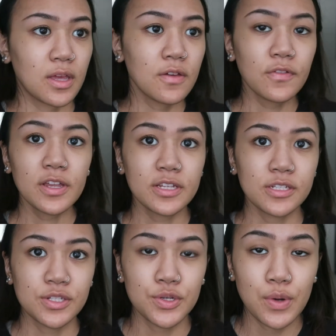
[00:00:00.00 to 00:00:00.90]
If I
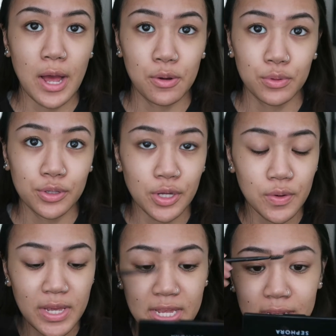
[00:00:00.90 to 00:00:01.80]
need to, I will
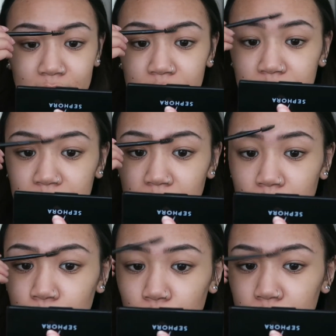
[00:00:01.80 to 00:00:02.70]
go in and clean
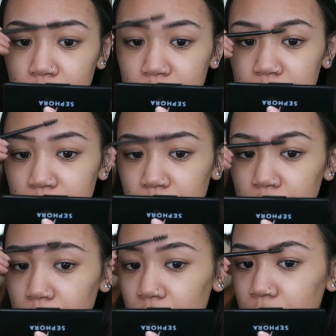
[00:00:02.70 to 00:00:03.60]
up with
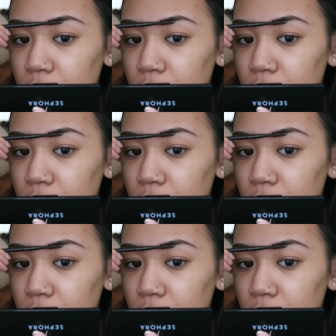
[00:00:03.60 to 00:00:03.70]
concealer,